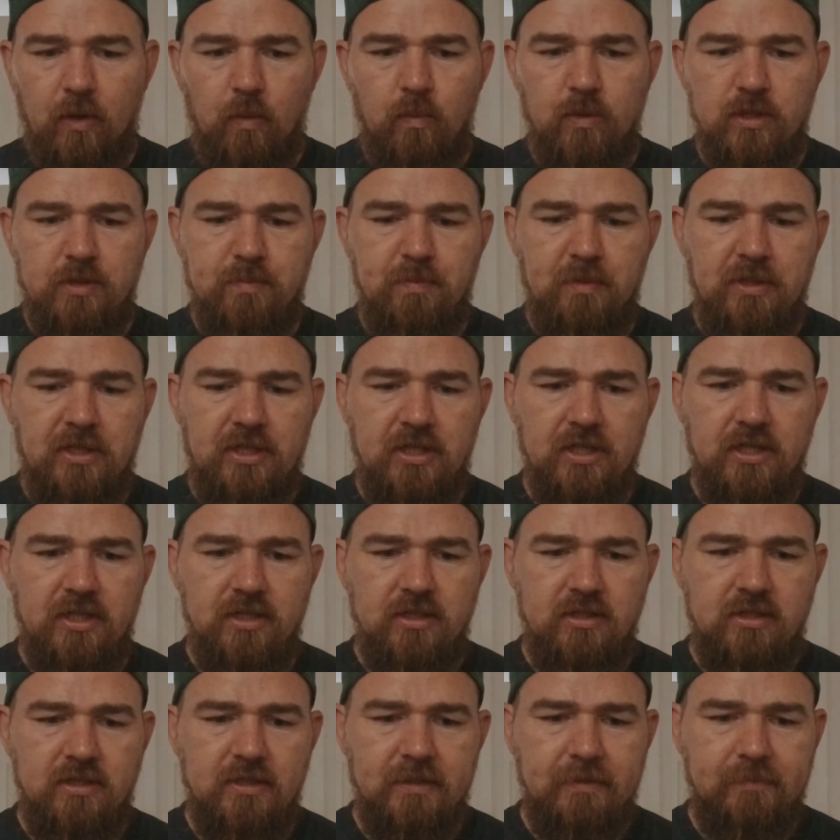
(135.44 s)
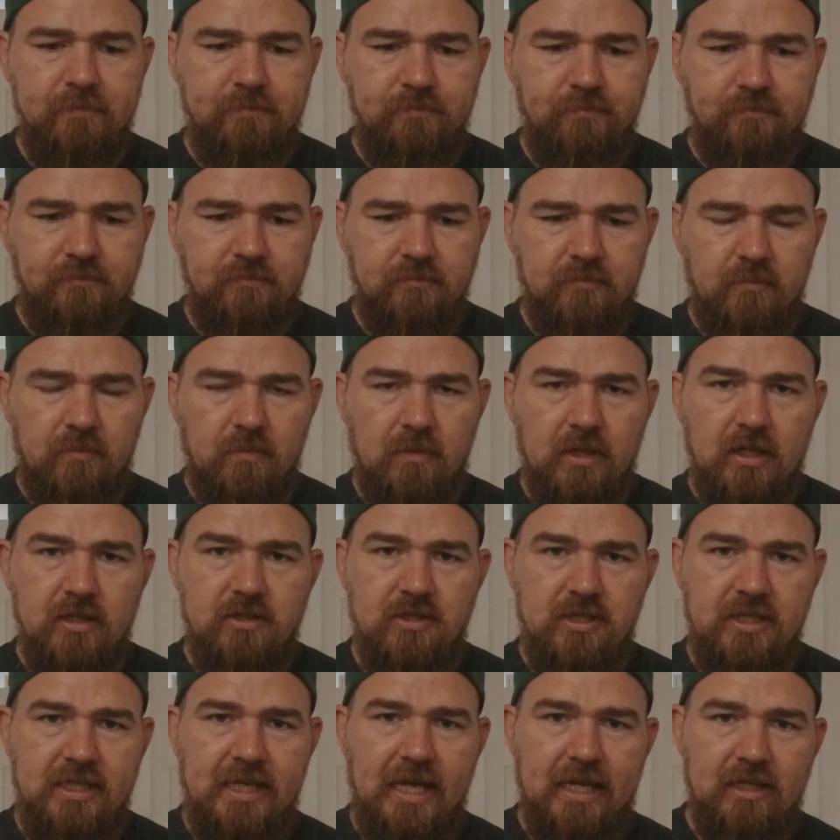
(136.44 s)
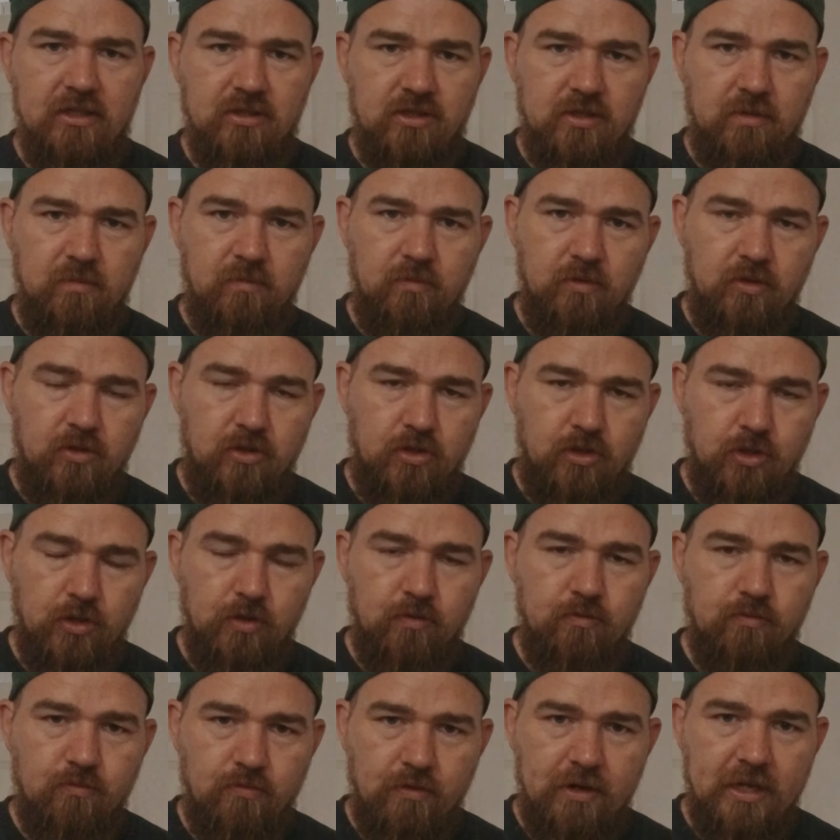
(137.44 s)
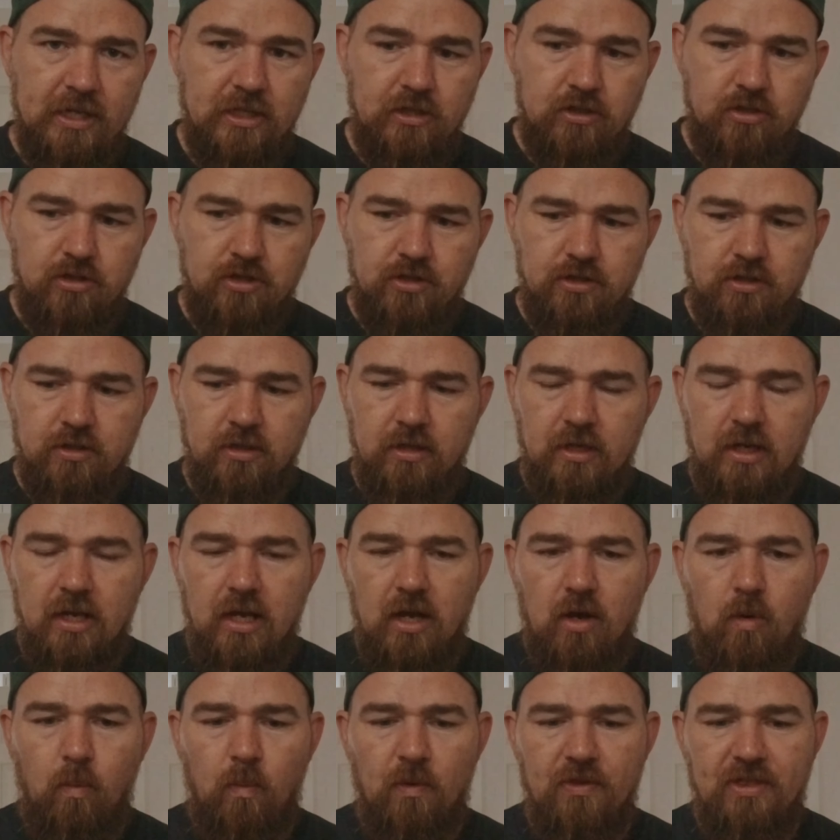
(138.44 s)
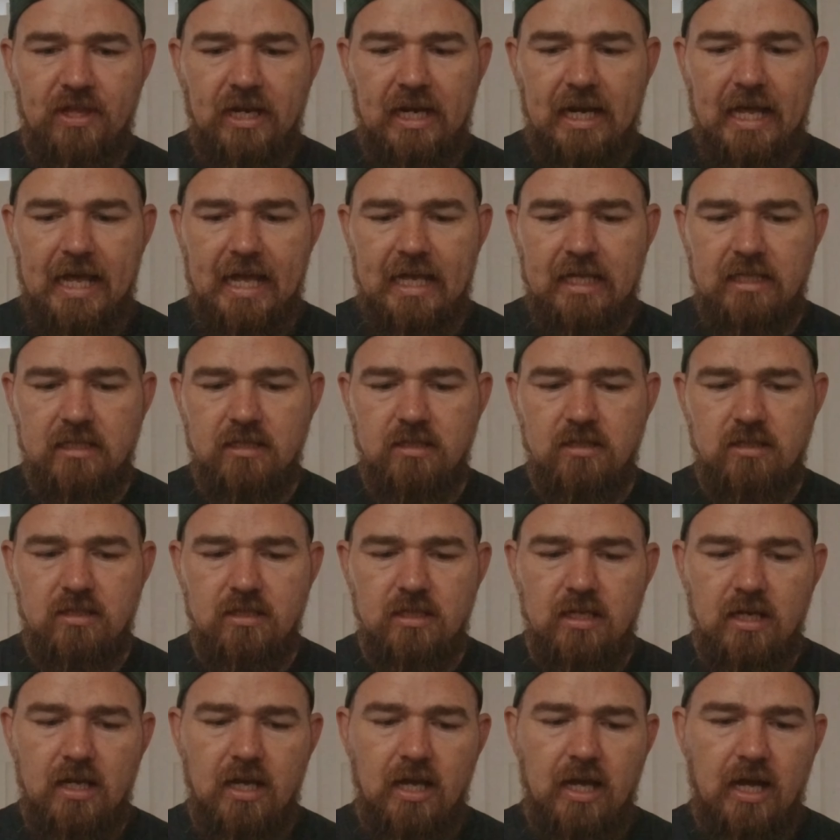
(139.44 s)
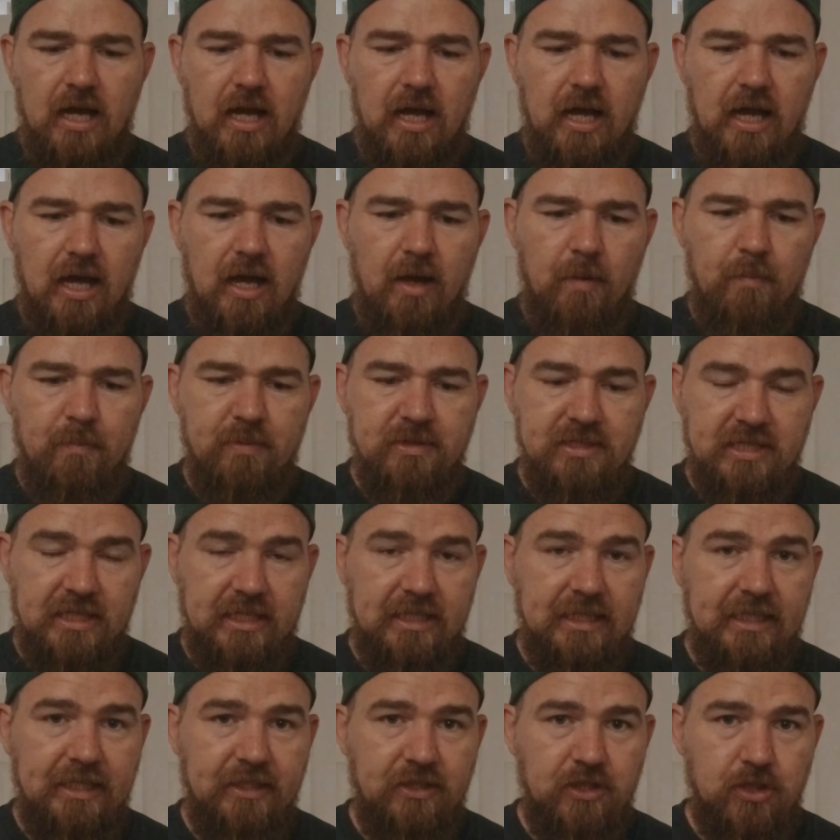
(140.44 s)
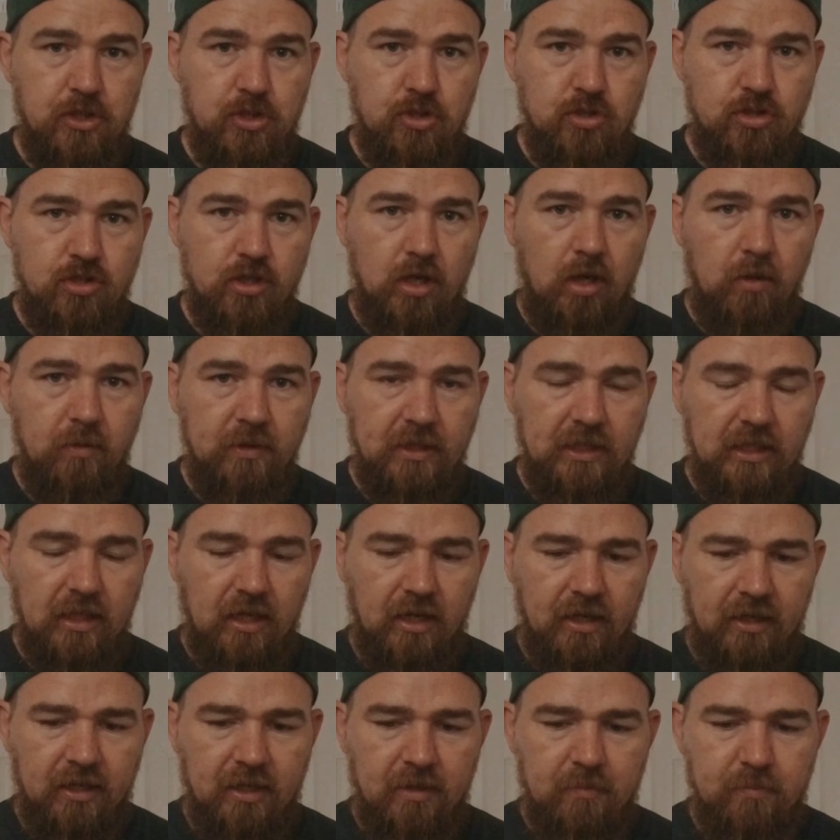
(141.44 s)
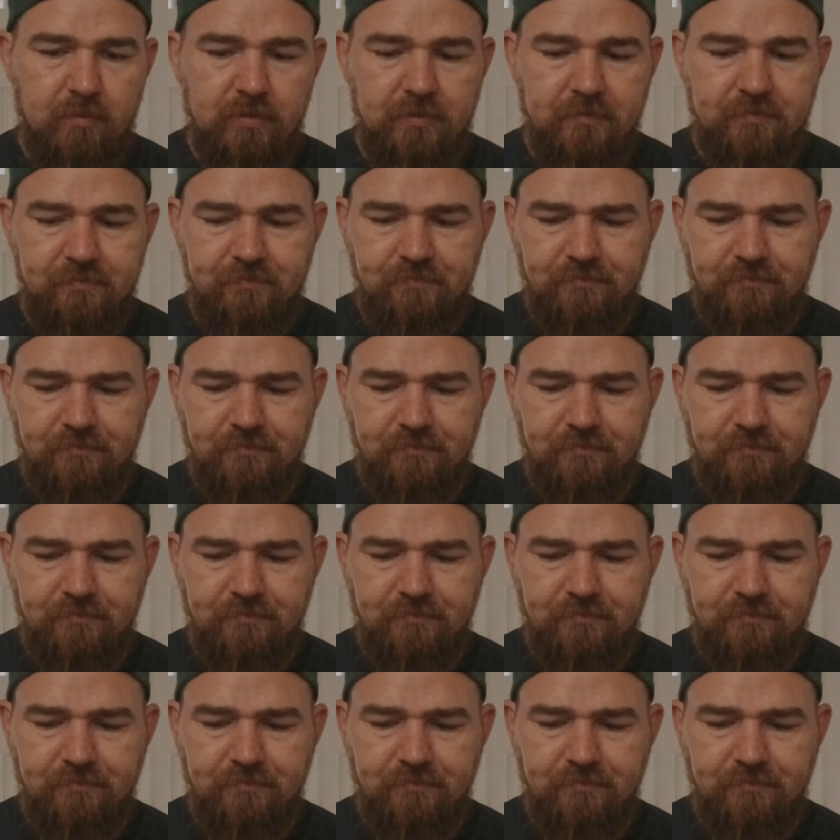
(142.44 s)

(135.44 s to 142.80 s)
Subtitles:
was because to get some good reach with the lens, particularly in the Sony lineup,